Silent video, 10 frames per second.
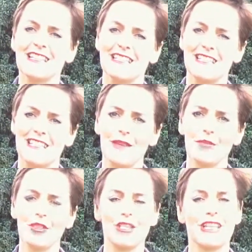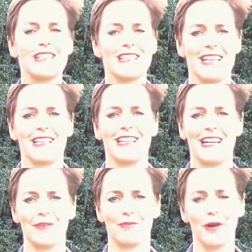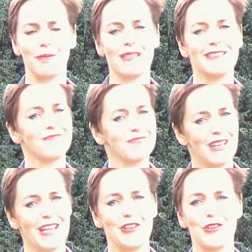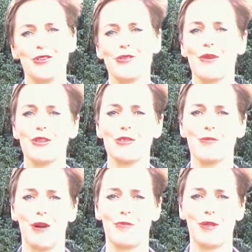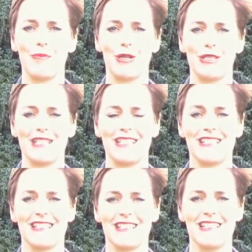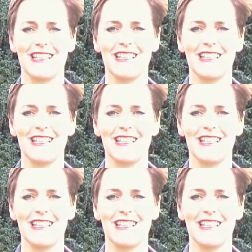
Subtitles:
the steps you need to delegate it properly, and who the most appropriate person is.